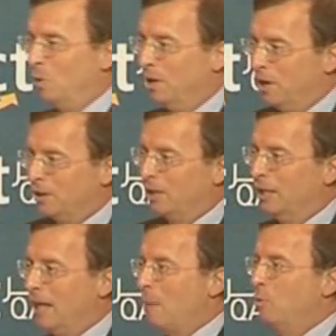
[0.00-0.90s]
one on
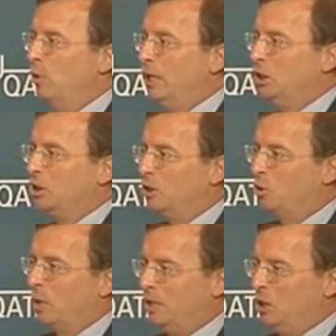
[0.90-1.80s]
Collaboration
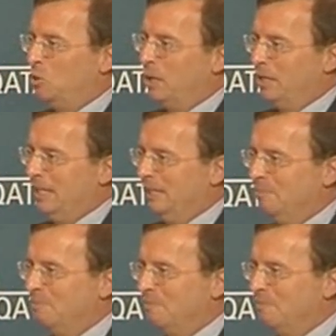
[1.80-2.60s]
2020.